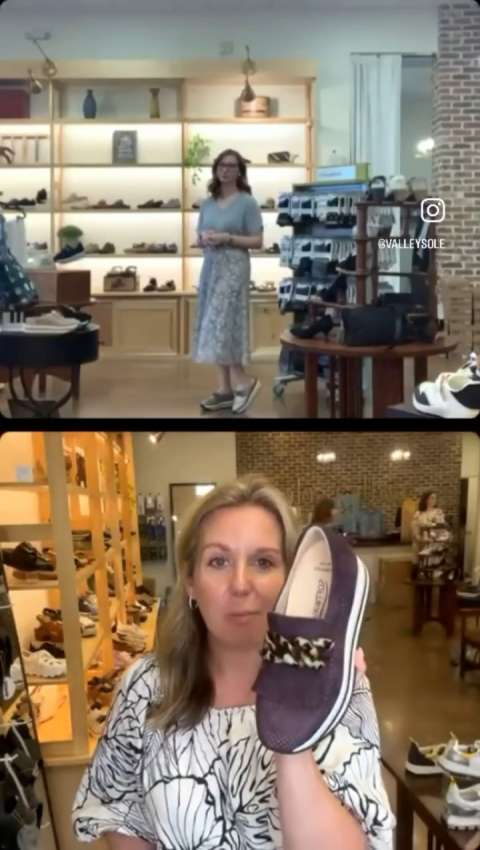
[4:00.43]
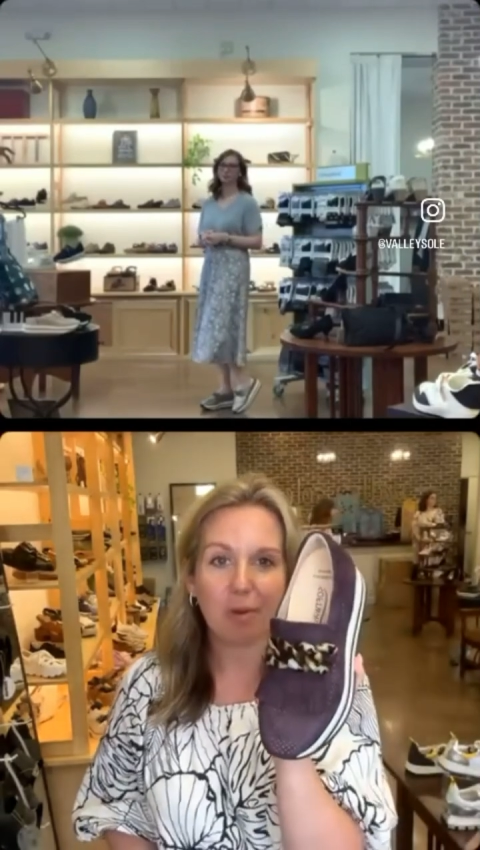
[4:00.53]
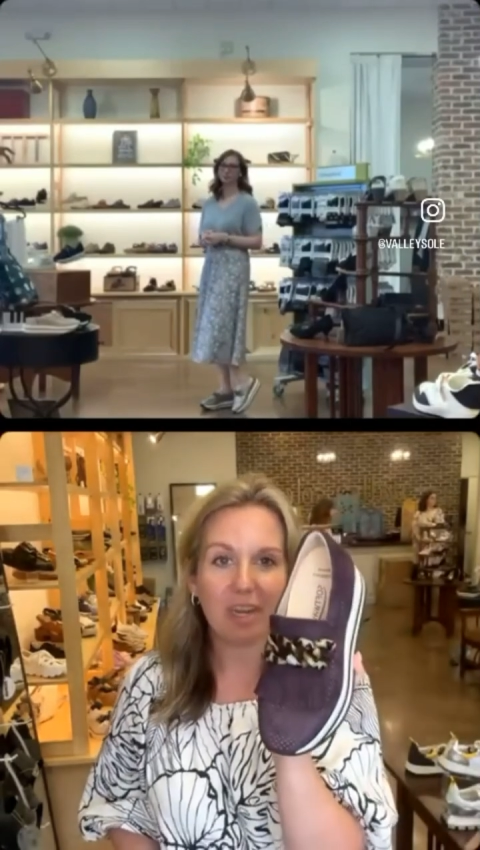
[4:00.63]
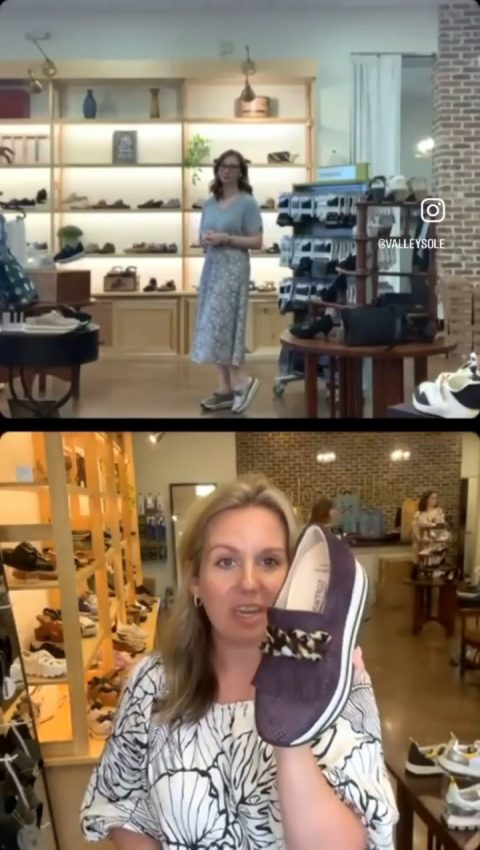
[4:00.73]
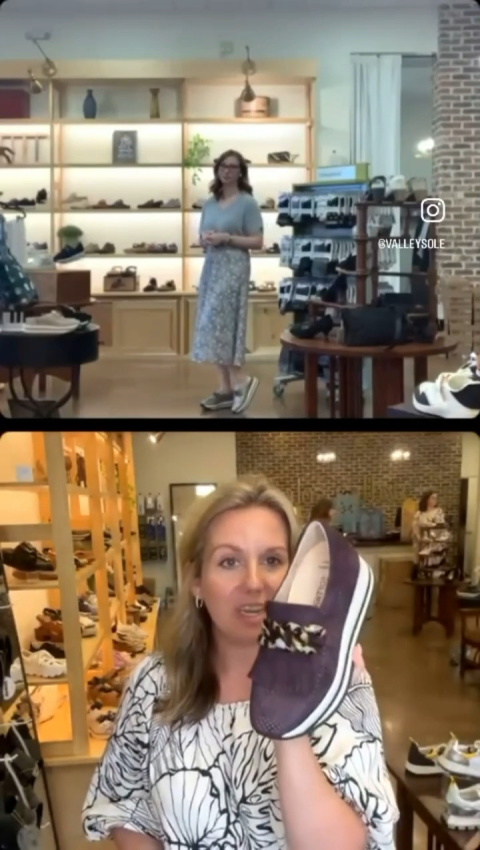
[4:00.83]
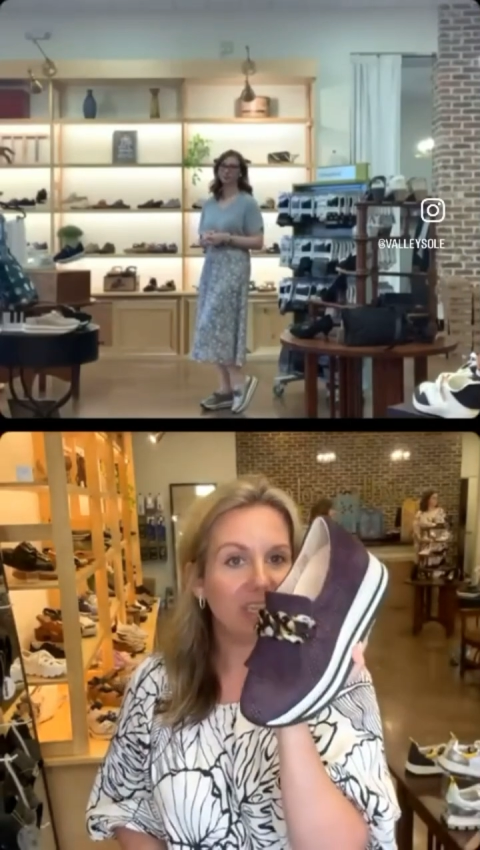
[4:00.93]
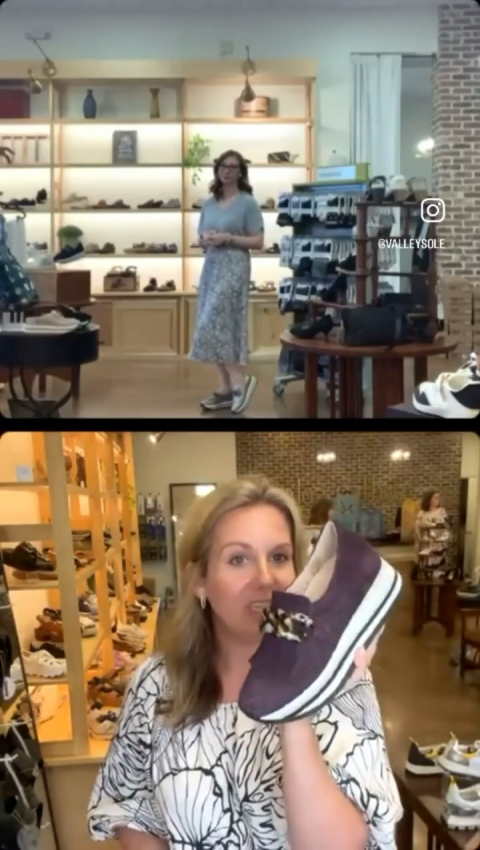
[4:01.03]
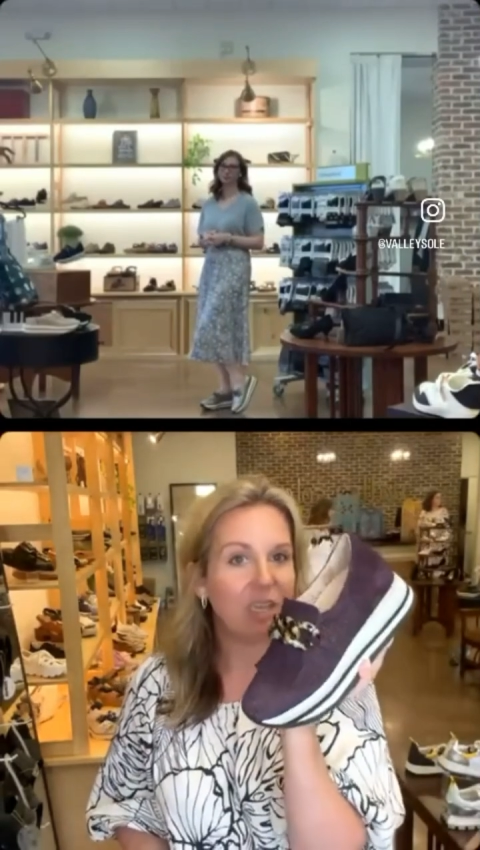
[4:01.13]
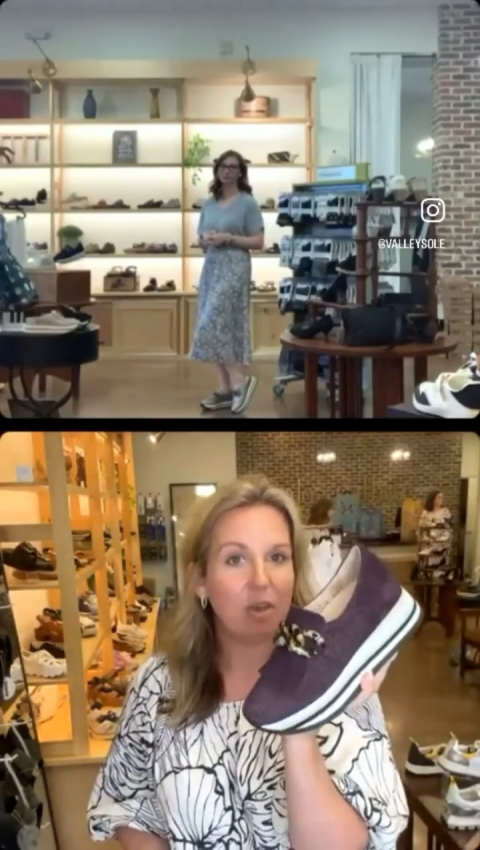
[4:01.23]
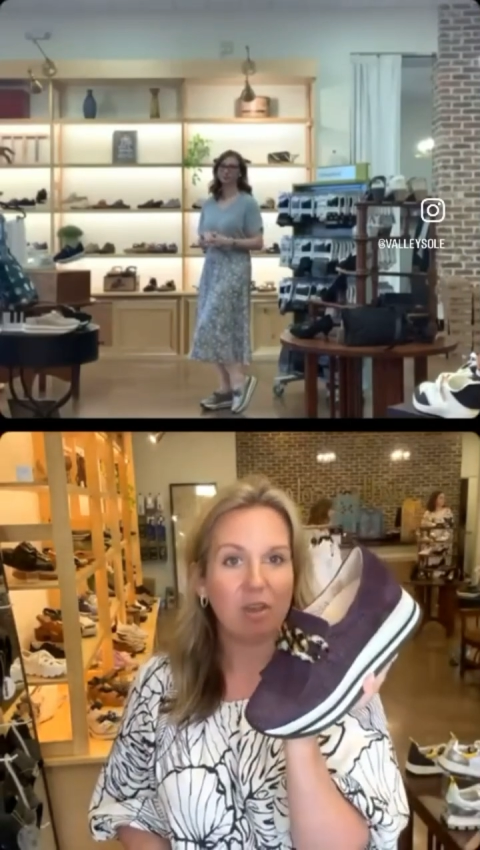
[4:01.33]
pretty,
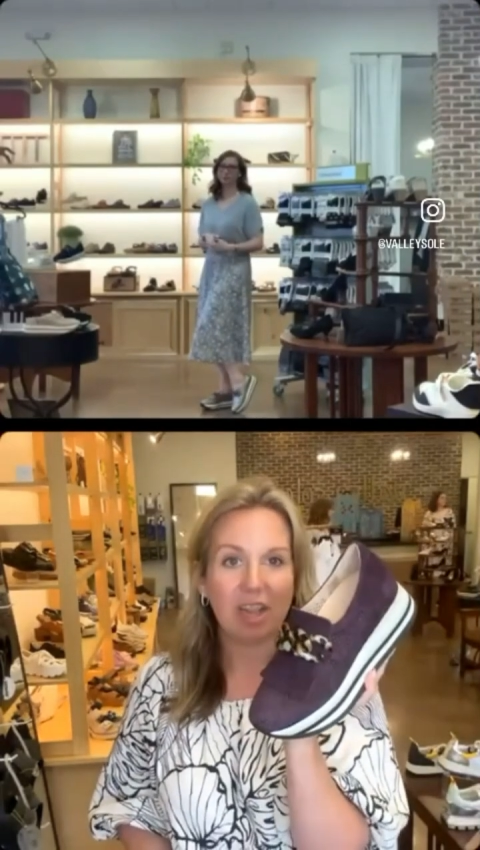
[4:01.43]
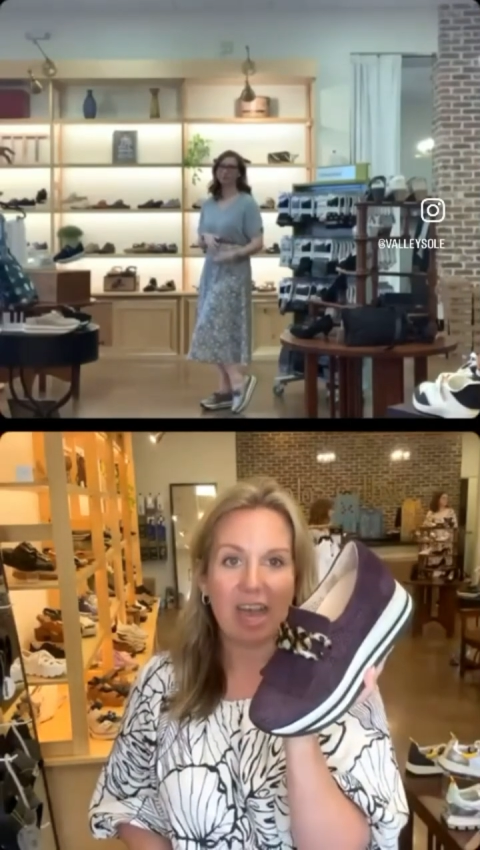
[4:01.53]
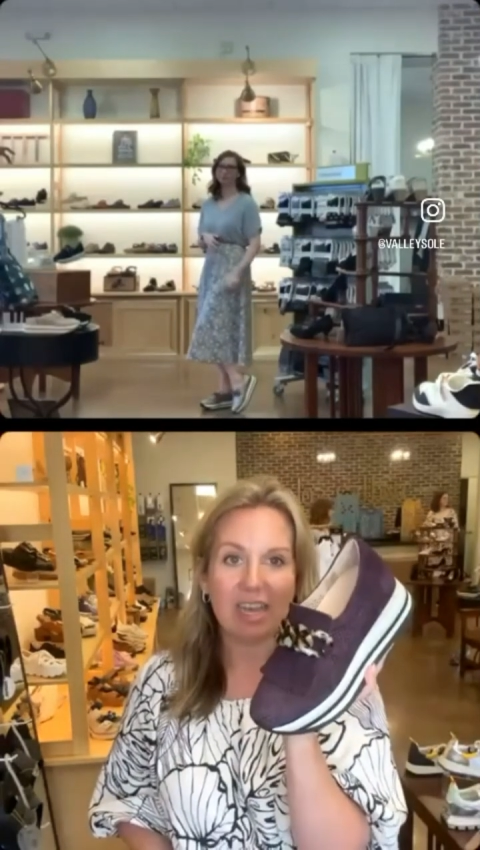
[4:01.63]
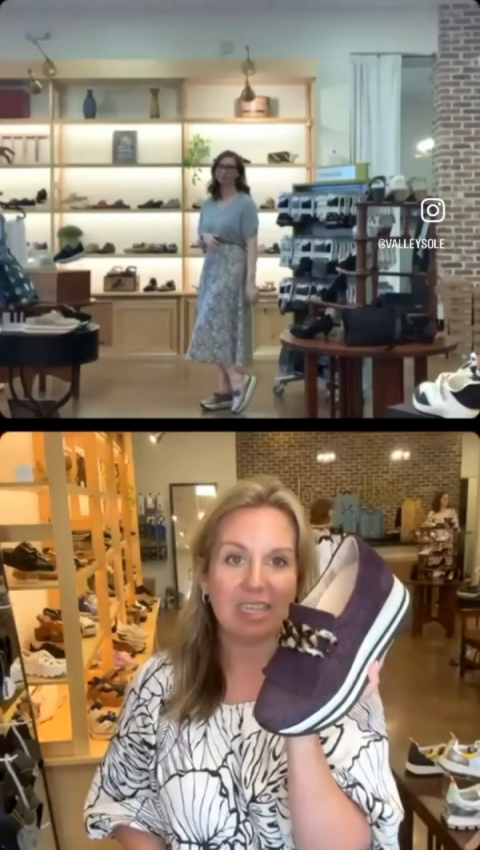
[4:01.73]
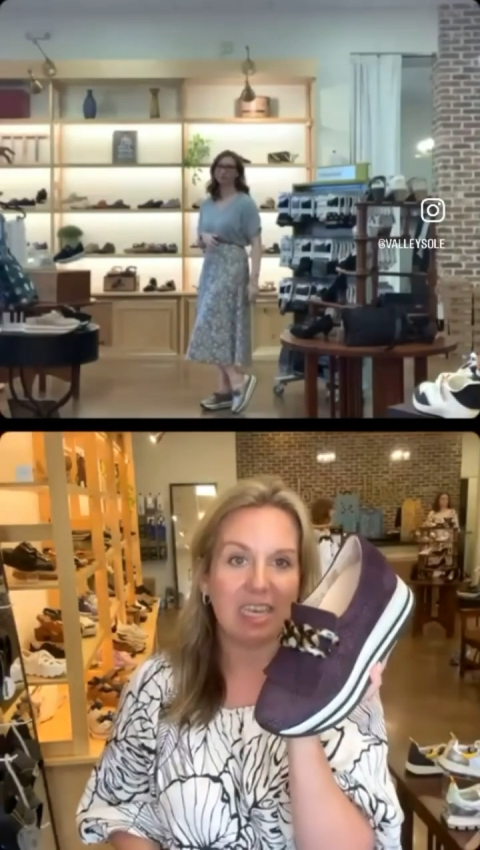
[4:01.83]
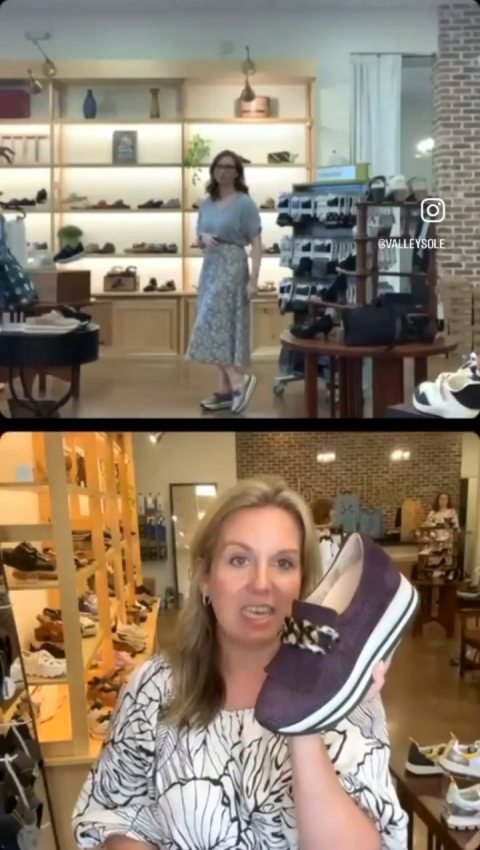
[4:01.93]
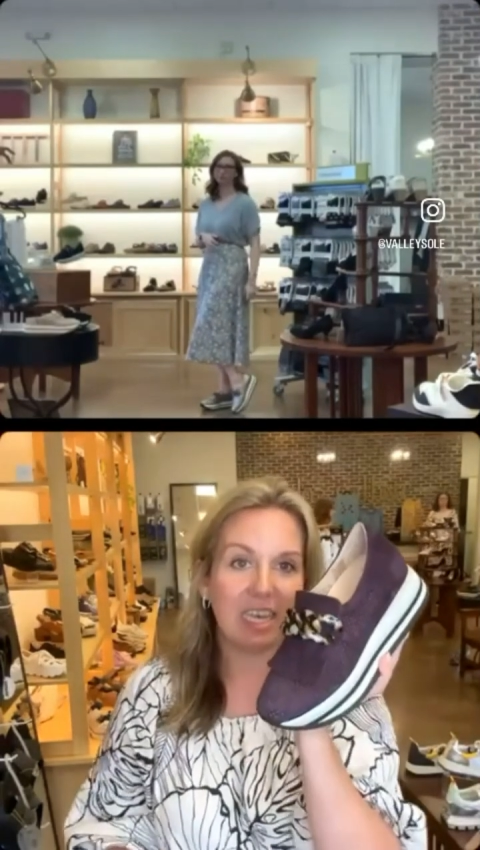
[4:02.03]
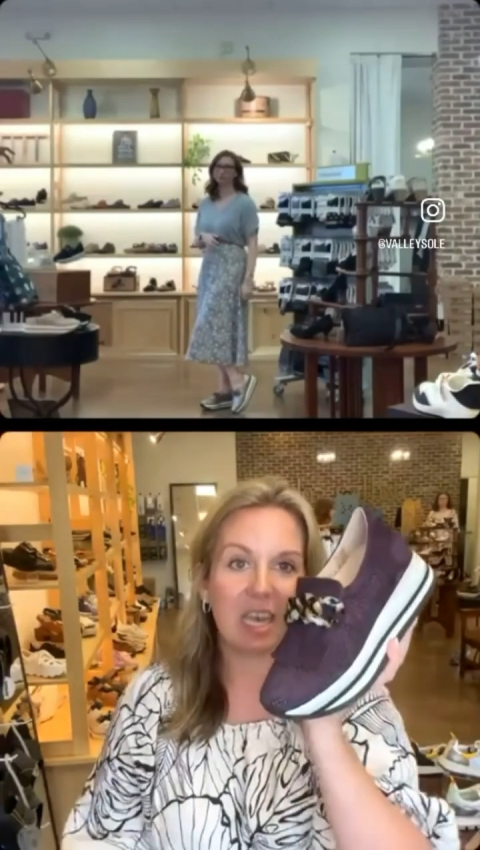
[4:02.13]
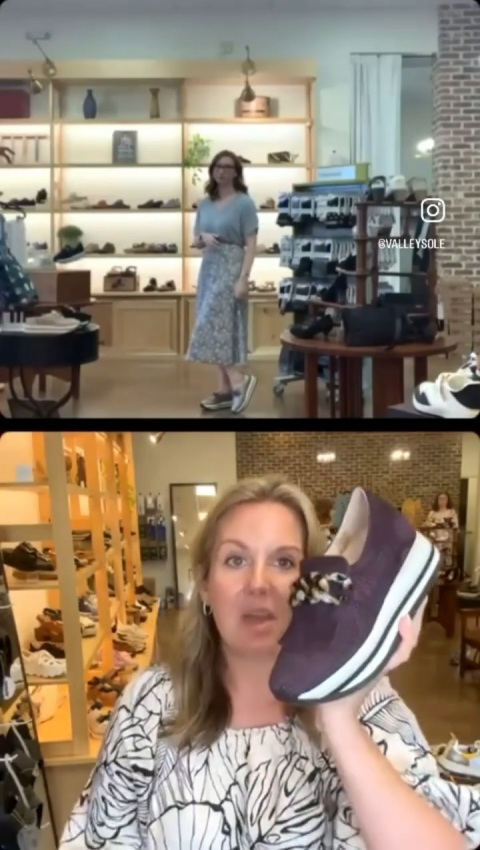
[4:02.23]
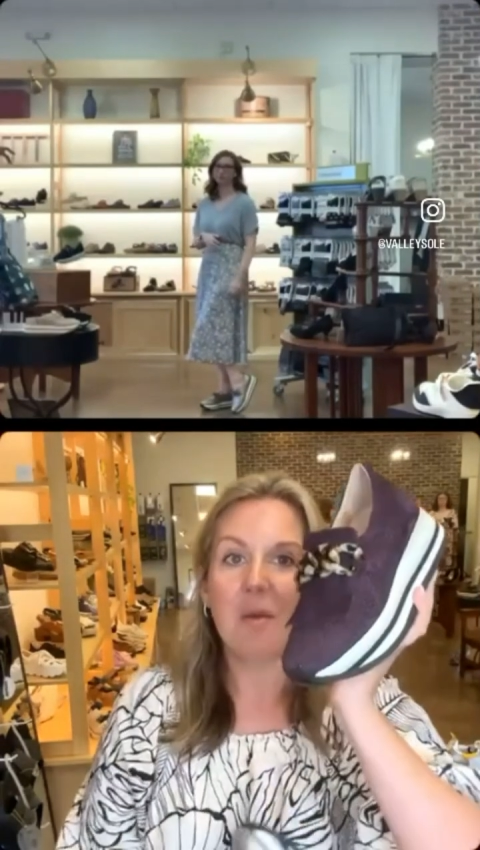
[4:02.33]
so
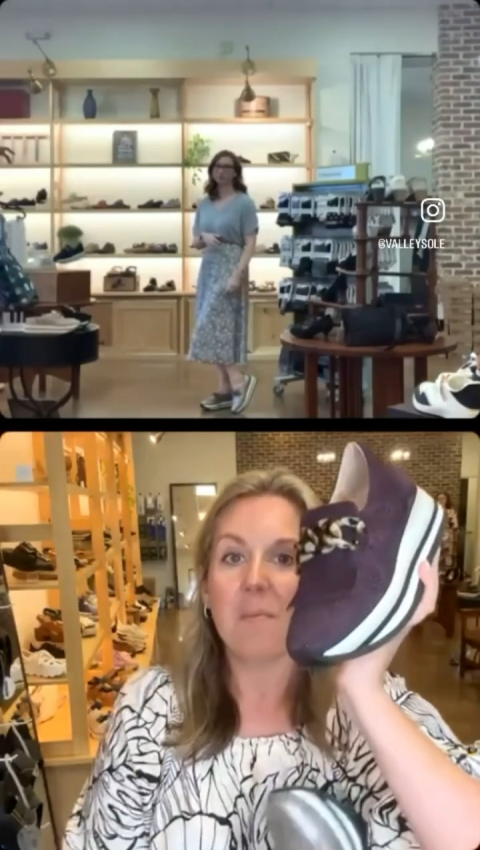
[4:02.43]
classic.